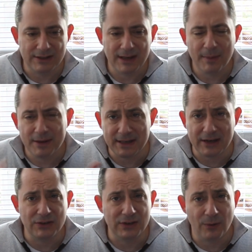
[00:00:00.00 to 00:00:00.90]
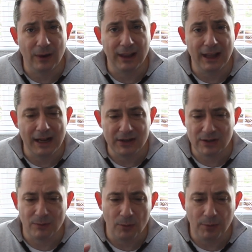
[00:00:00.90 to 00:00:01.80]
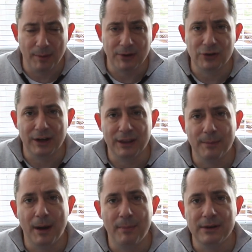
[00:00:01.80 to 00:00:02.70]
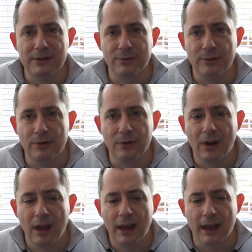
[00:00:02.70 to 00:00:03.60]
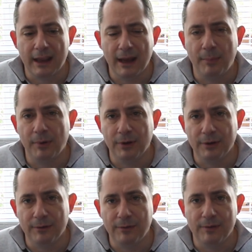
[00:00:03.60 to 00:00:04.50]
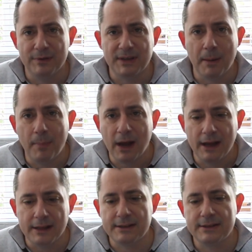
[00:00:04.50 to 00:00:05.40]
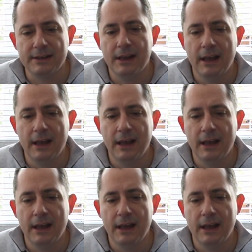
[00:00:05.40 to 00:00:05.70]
Some of the sections are quite large, so we'll probably chunk them up into a couple of subparts,